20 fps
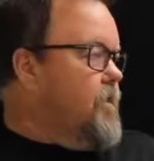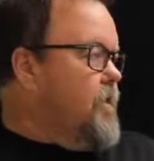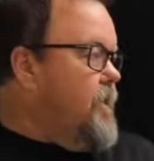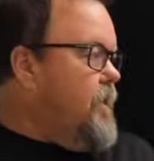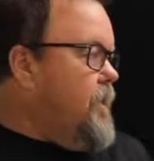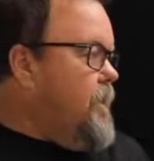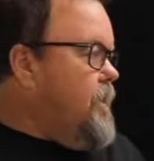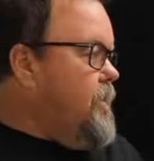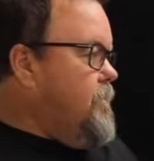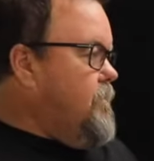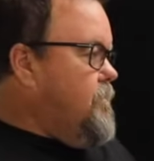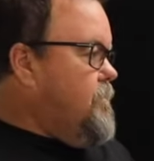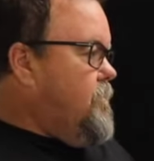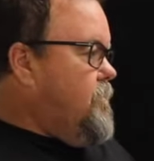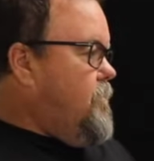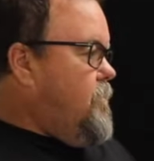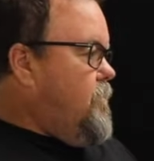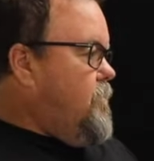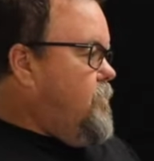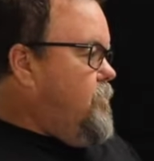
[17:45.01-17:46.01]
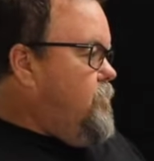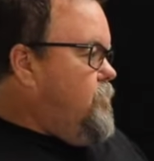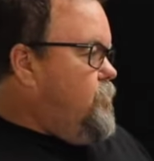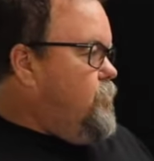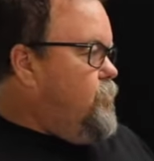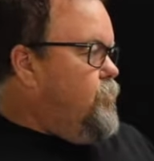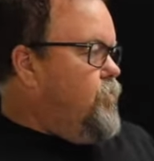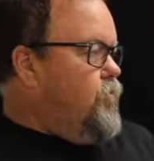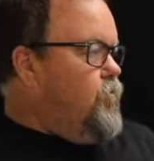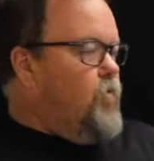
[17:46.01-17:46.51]
And
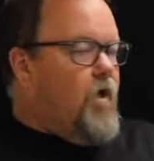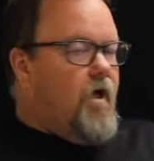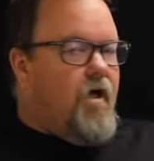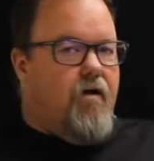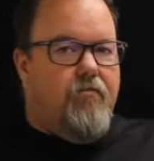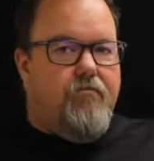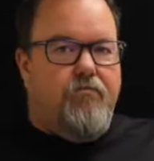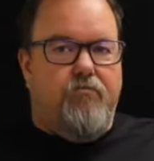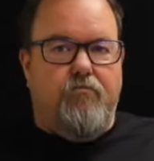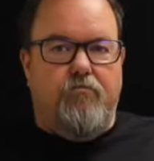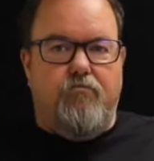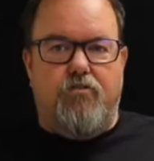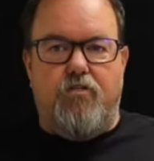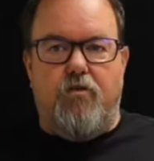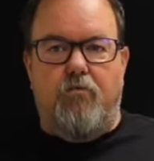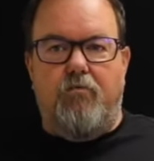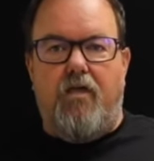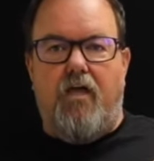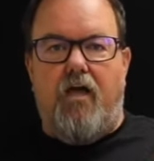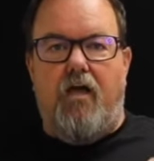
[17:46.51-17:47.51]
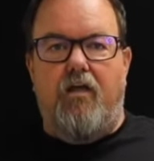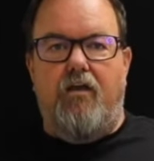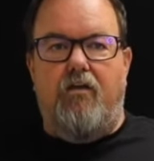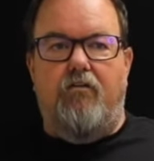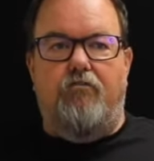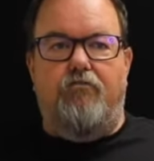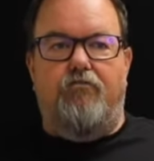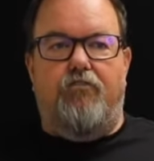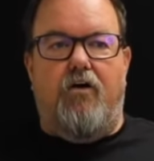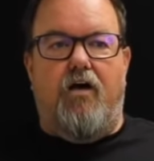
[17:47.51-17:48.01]
you have some kind
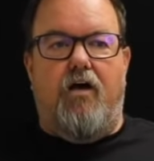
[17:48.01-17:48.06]
of